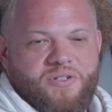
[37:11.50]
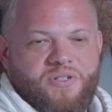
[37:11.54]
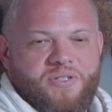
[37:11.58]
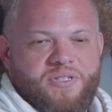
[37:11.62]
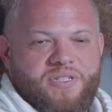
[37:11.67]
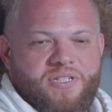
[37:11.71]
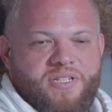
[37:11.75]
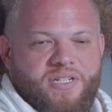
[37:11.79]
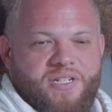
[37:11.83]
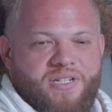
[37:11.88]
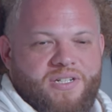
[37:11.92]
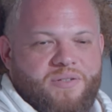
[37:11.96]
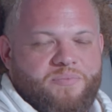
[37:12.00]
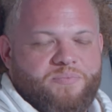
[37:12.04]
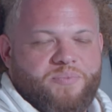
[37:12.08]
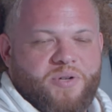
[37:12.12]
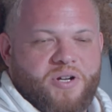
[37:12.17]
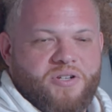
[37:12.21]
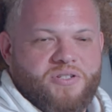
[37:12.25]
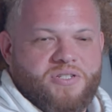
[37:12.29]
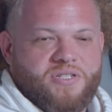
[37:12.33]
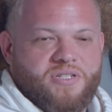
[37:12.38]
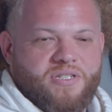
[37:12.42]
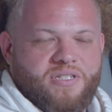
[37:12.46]
on uh, mm-hmm.
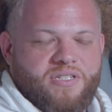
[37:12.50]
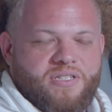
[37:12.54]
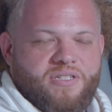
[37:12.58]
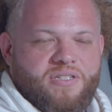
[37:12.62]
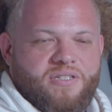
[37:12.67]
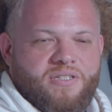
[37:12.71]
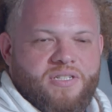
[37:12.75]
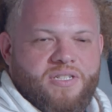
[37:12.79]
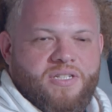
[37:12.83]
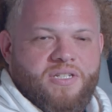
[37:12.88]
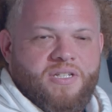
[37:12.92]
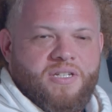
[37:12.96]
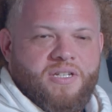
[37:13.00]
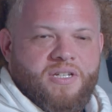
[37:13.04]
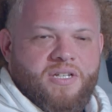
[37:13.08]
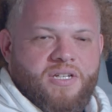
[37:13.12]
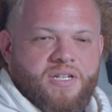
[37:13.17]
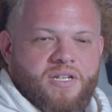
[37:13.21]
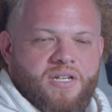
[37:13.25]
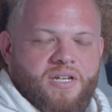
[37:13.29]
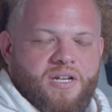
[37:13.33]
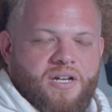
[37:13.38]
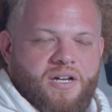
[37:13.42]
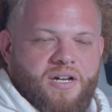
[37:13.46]
personally.
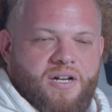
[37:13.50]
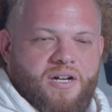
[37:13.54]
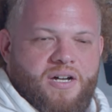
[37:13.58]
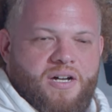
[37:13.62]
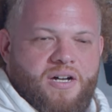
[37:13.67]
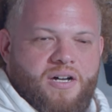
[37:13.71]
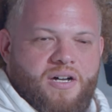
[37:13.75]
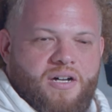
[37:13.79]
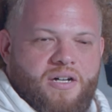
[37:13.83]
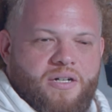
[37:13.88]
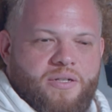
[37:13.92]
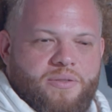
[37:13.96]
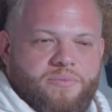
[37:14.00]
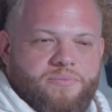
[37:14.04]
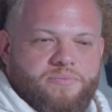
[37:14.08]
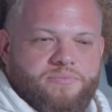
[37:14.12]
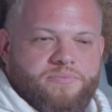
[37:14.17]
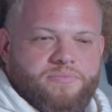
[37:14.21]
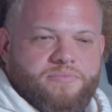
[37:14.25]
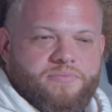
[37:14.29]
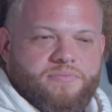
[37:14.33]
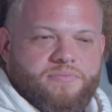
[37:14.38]
Um,